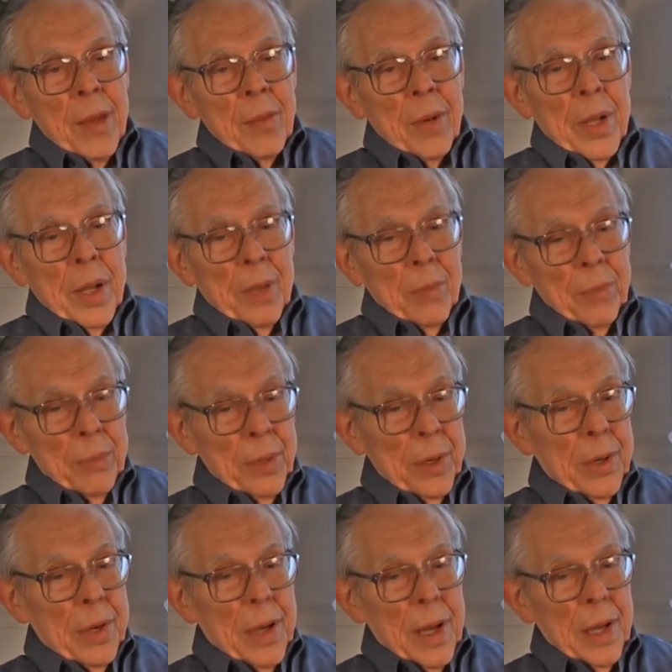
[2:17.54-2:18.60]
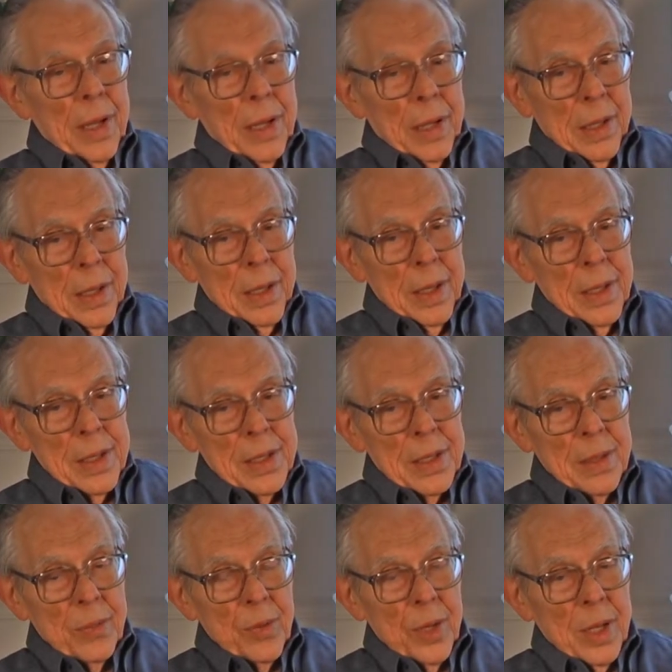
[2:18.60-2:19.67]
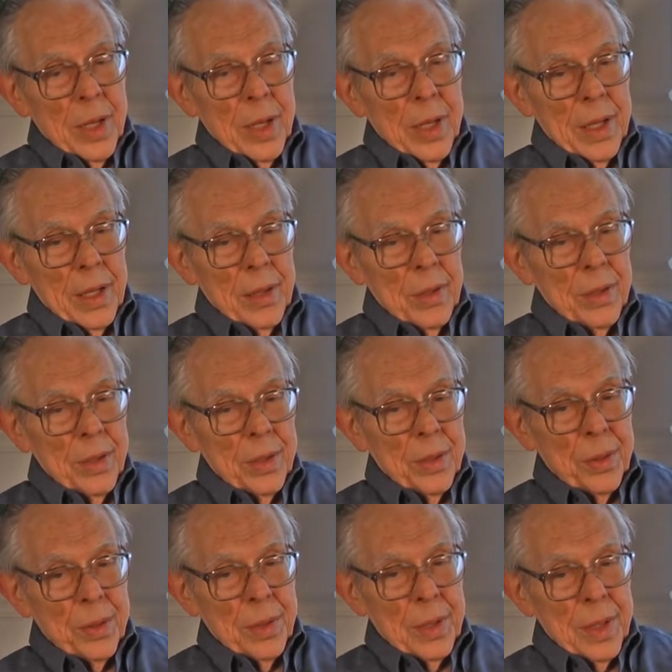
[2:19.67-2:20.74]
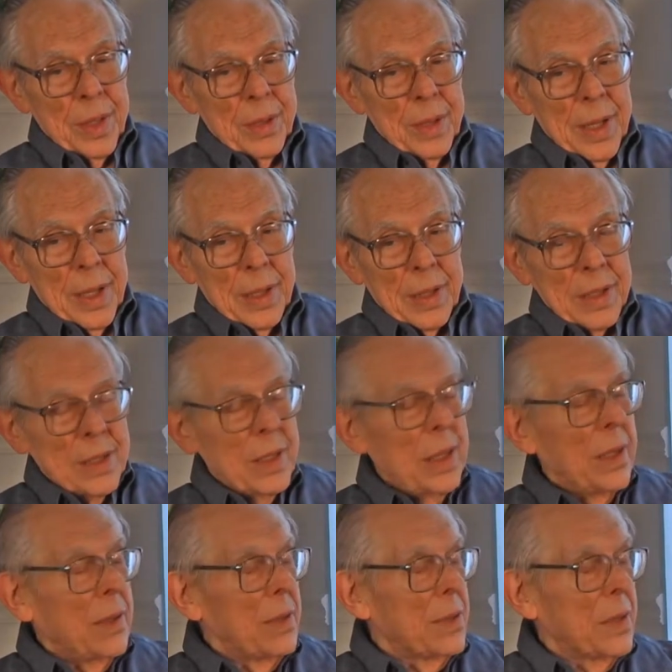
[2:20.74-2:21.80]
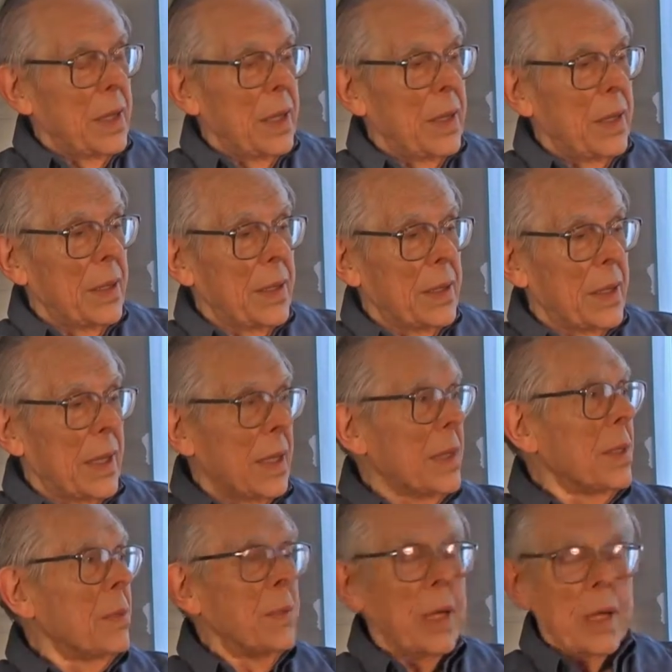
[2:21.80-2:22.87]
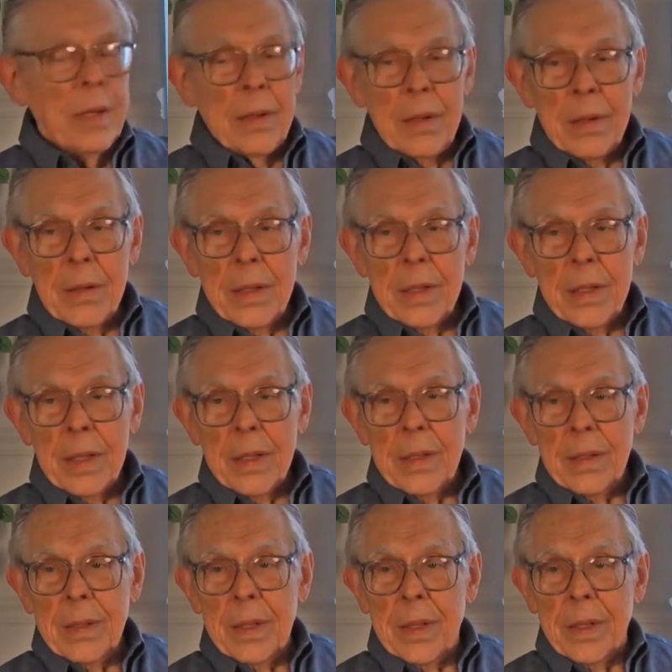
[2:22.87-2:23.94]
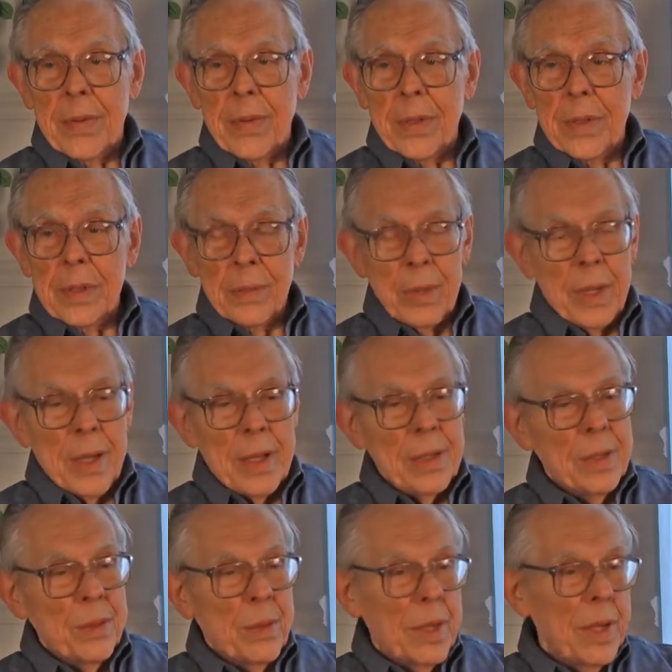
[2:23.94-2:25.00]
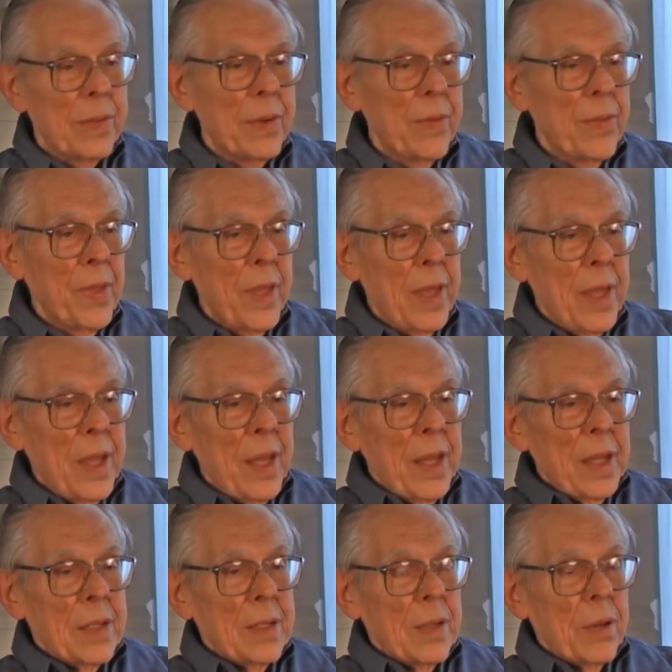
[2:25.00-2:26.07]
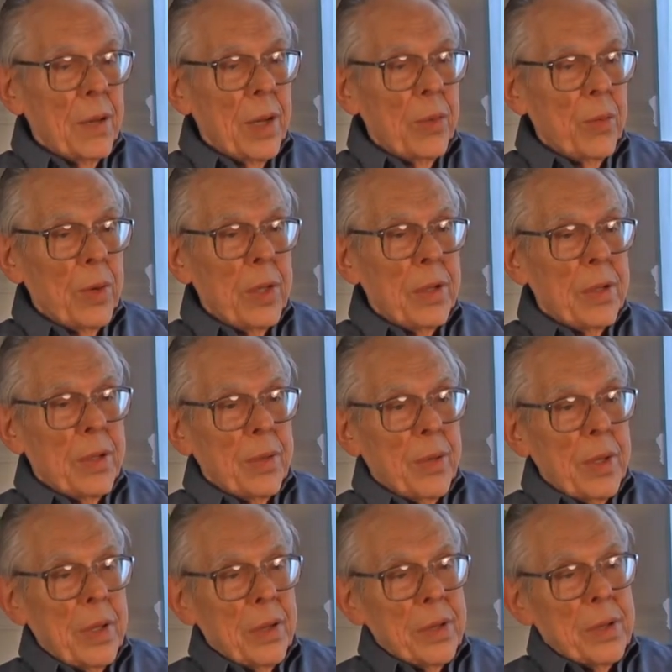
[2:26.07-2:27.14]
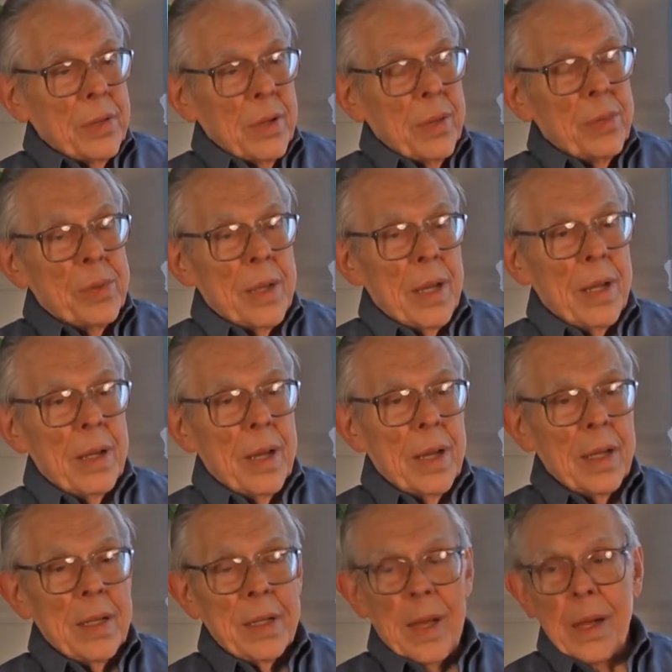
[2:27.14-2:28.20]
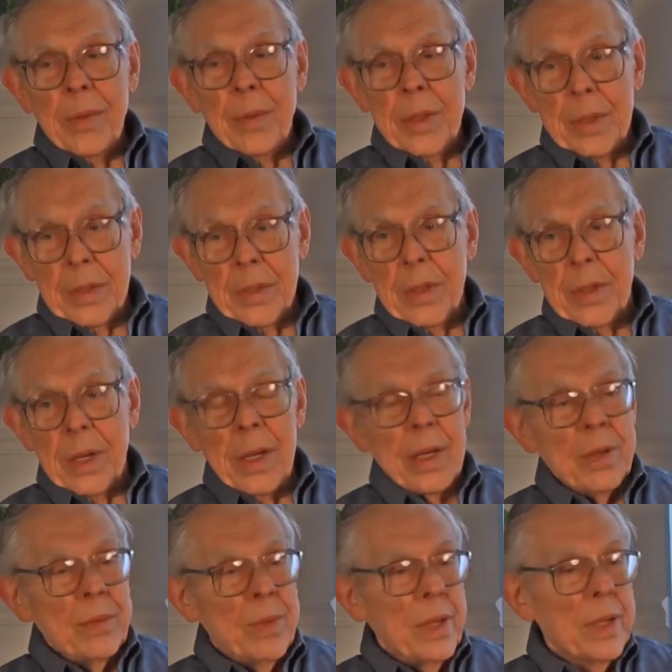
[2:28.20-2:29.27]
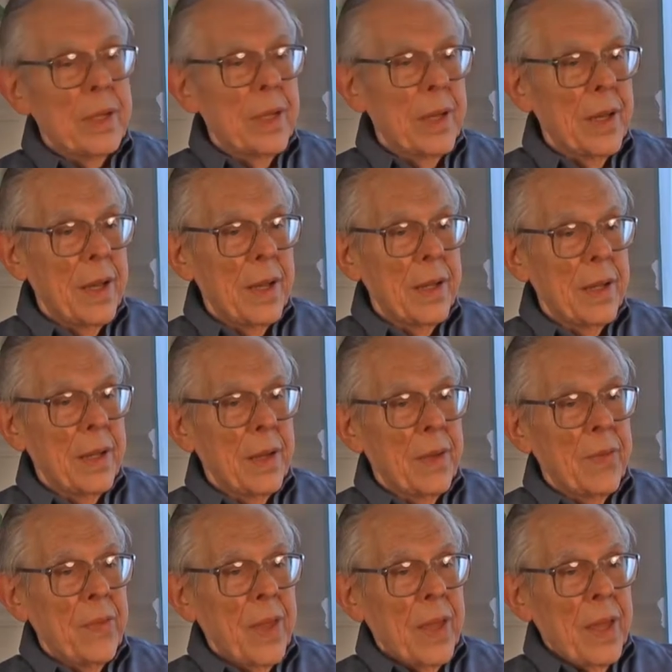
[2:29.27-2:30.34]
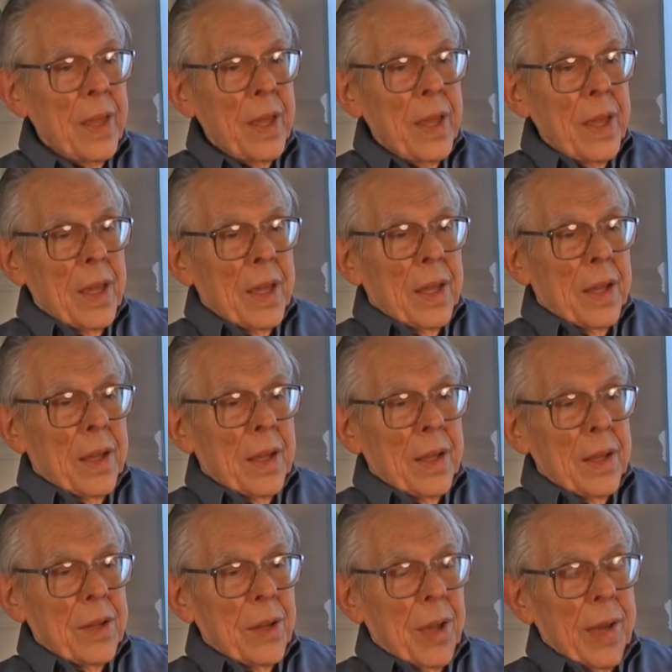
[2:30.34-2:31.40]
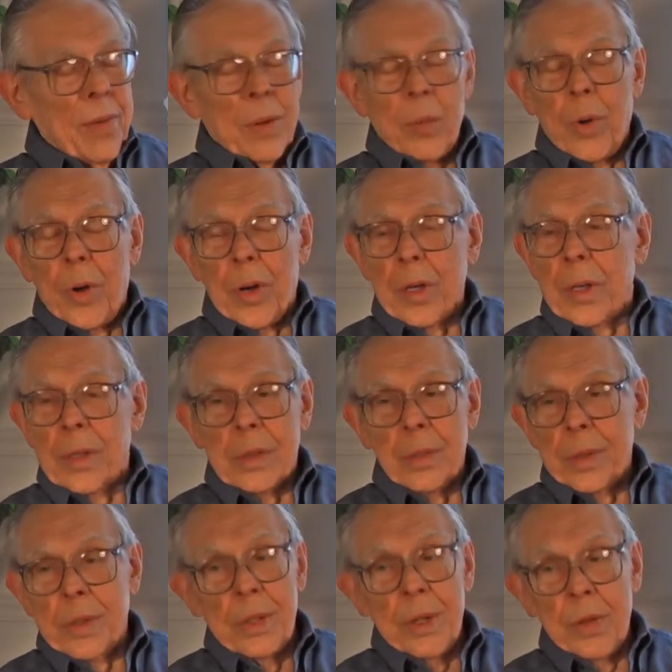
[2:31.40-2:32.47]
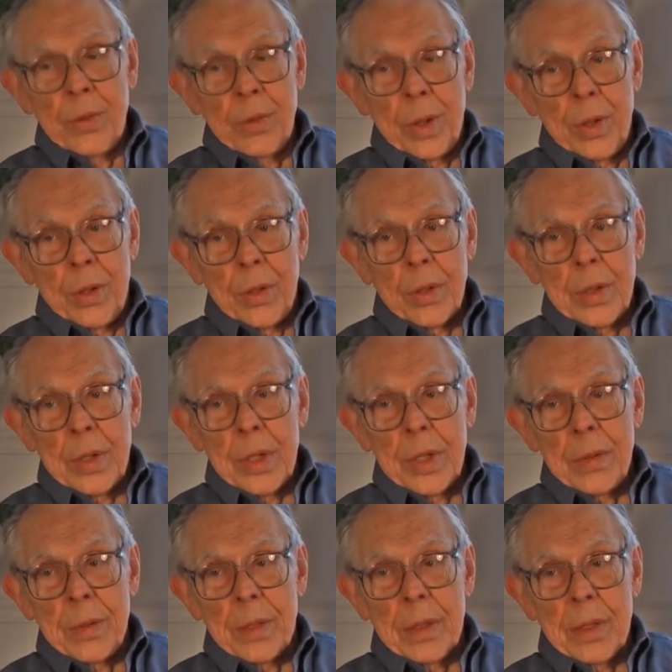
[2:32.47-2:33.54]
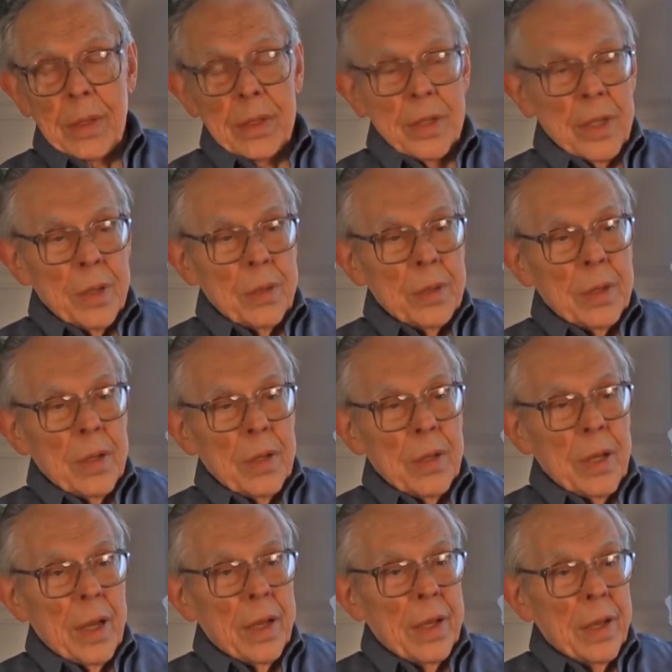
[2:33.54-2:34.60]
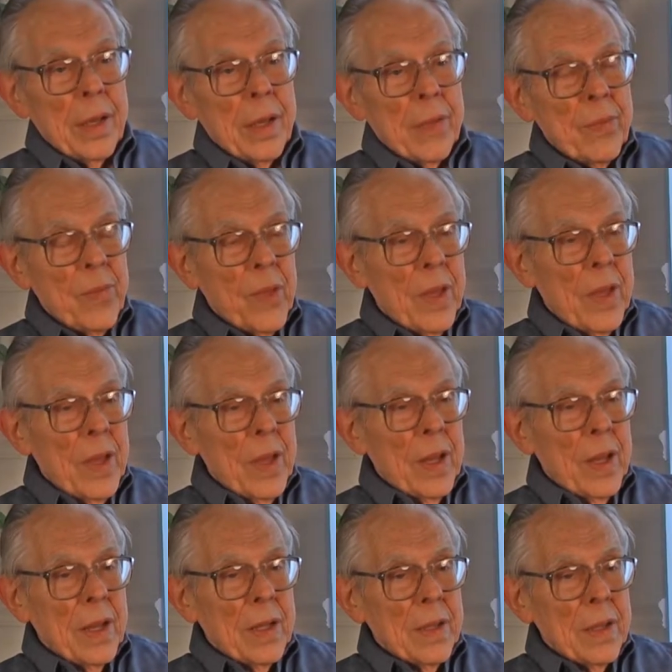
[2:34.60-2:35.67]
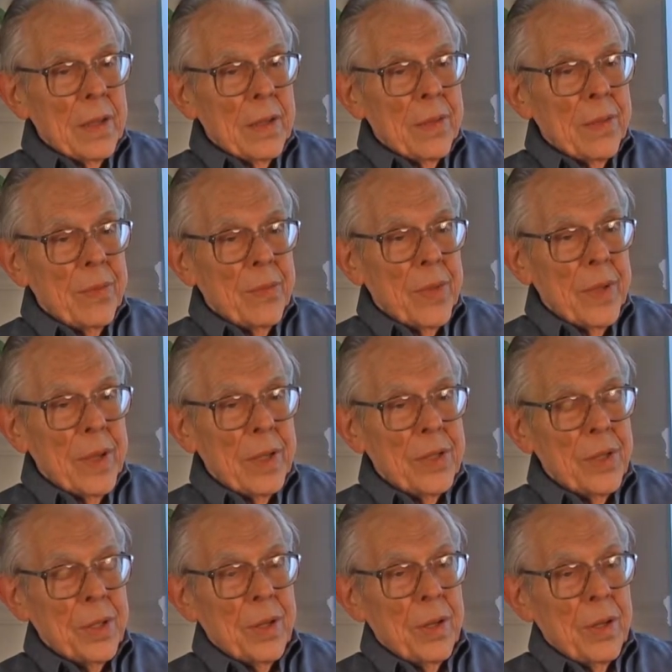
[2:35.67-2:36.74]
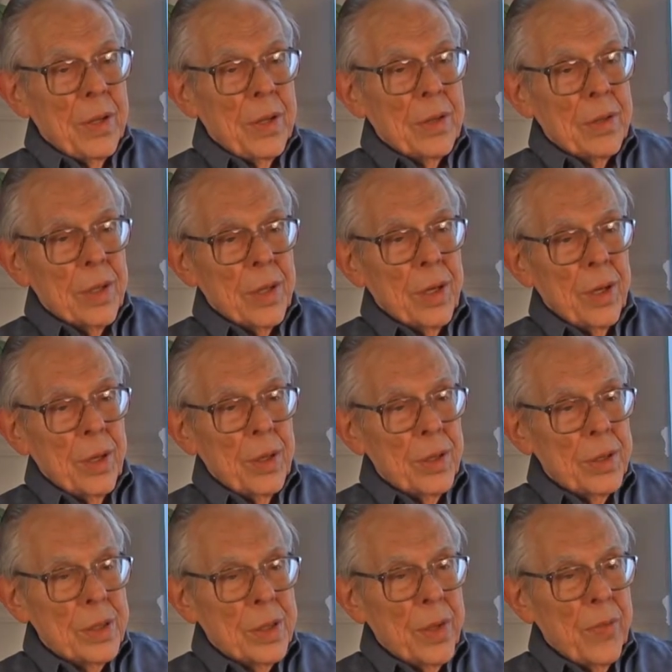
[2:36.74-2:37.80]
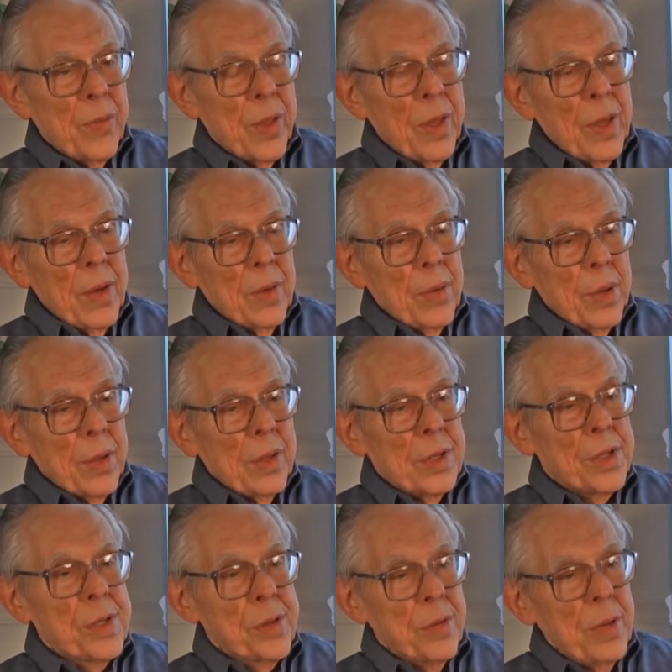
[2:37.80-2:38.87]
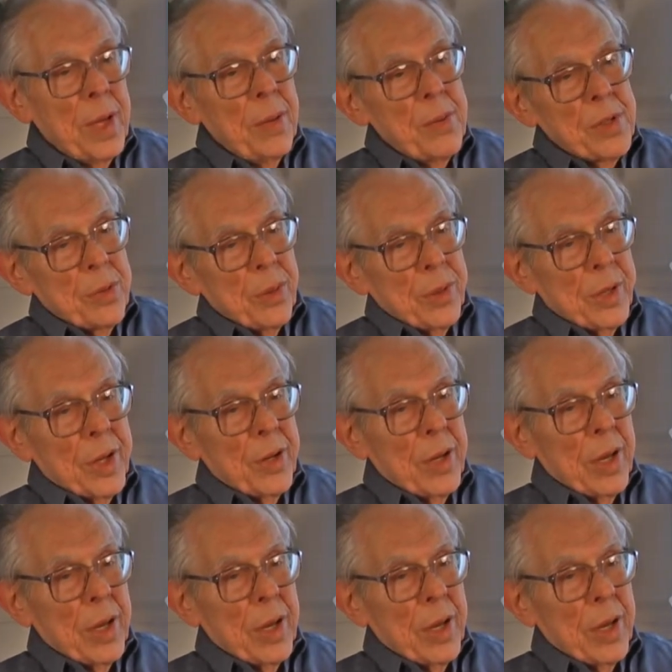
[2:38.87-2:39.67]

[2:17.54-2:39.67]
But periodically, someone had to go down to San Jose to take the mail and get the different supplies or whatever. So at one of those trips, I was the guy that went, and you have to walk because there was no roads. It was all hiking, and as you go along the coast, where the streams would